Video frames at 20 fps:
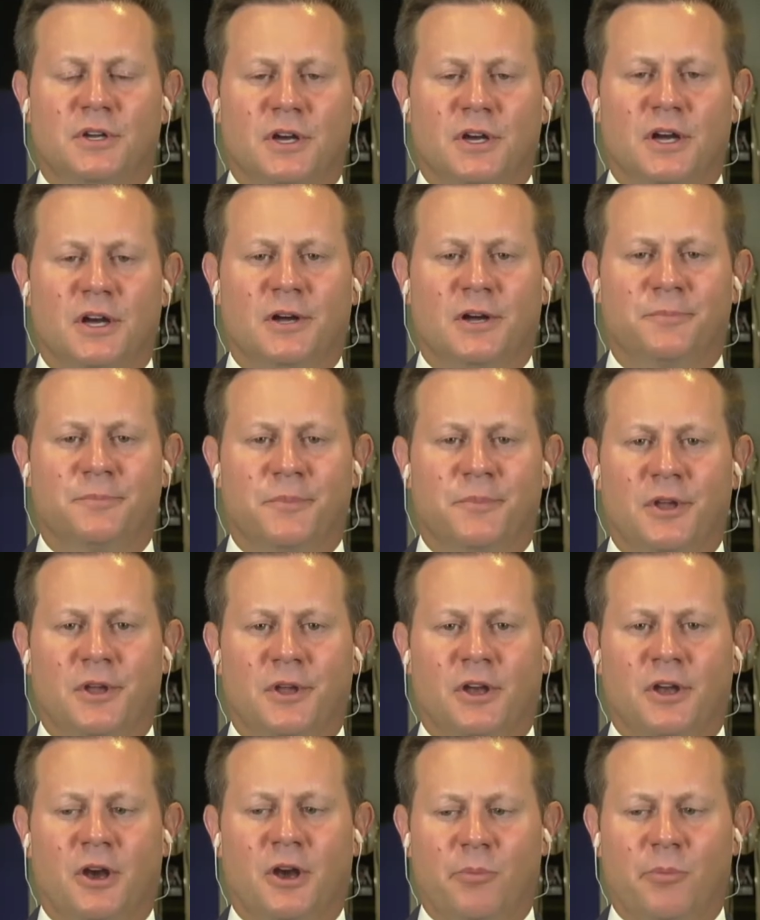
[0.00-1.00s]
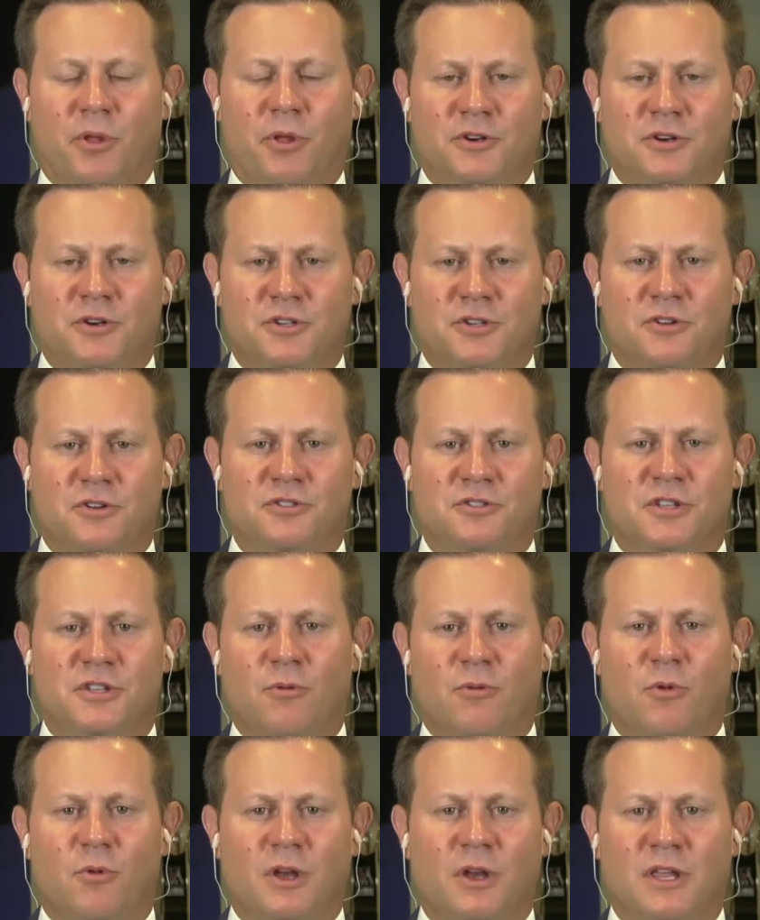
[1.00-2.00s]
And our players
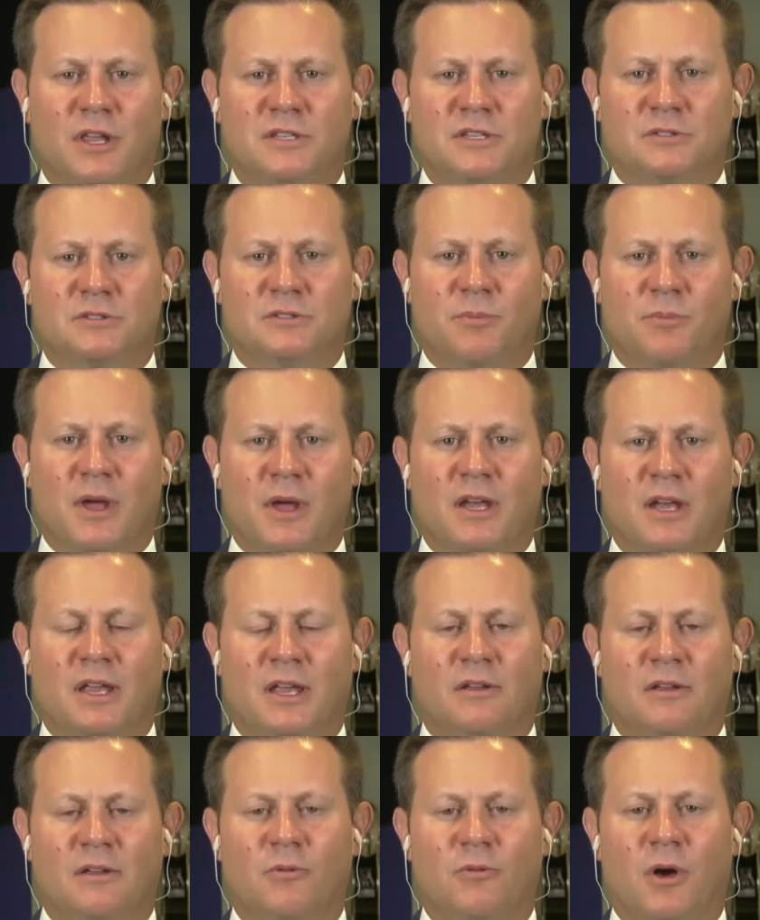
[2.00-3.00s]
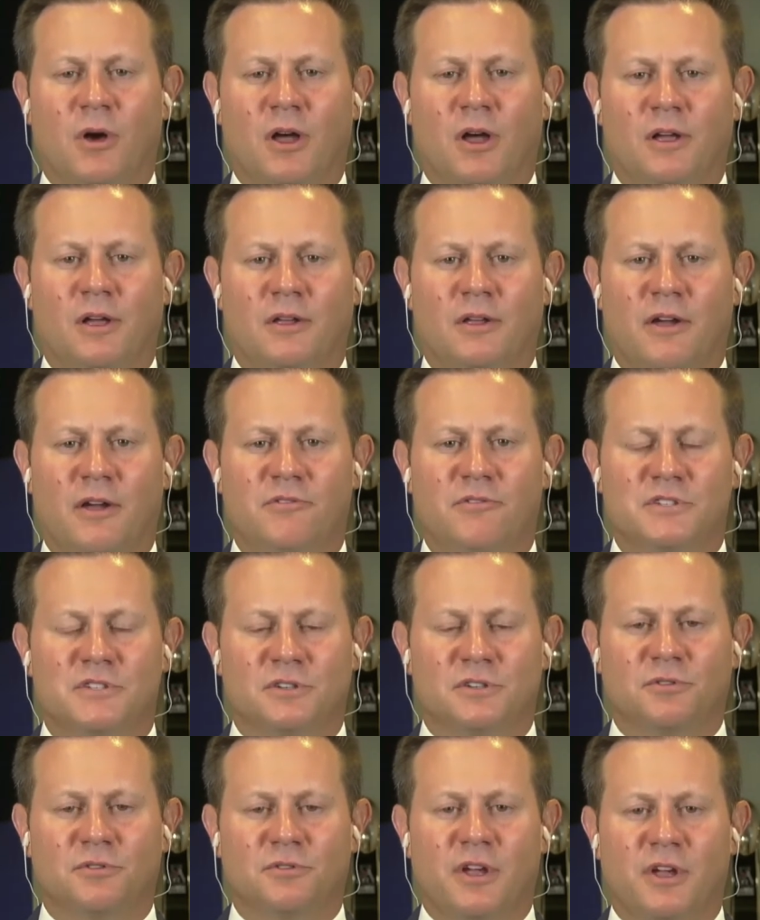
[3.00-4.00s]
understand what he's demanding every
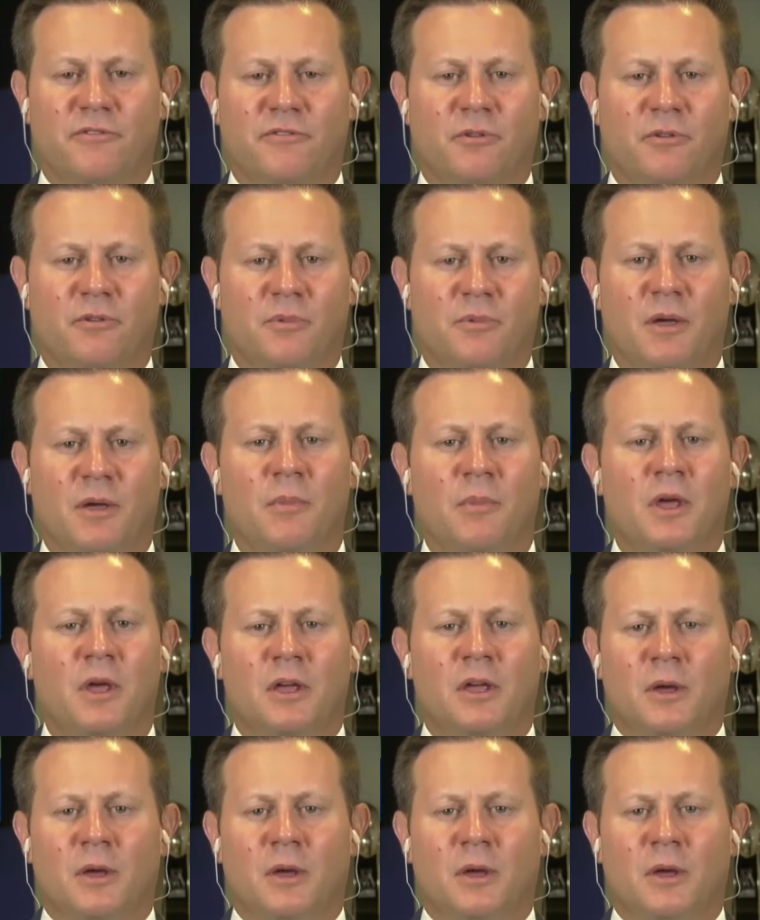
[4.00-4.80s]
single day from them.